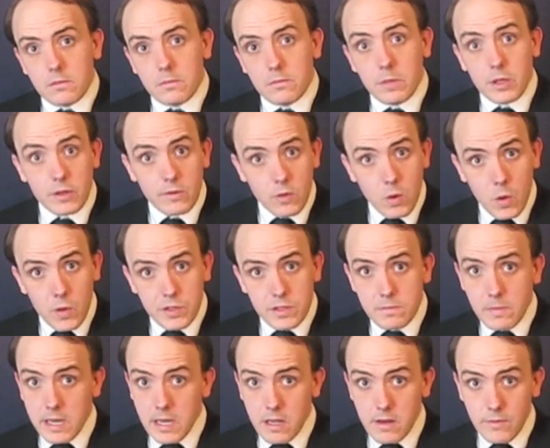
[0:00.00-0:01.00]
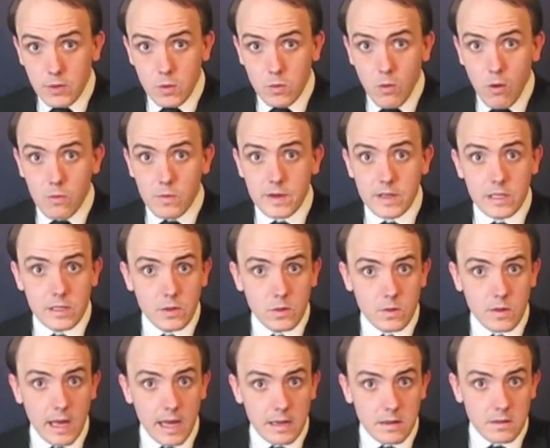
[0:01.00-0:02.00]
but of course many of you already knew
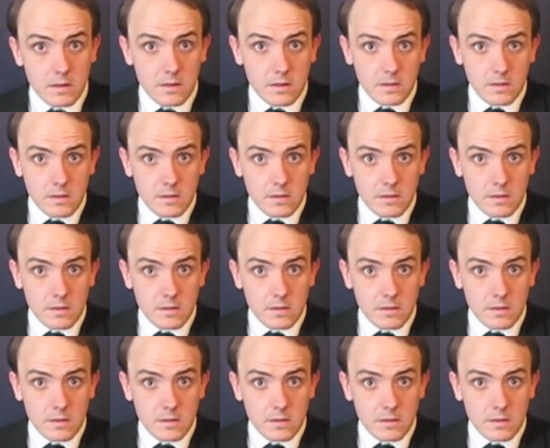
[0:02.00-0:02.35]
that.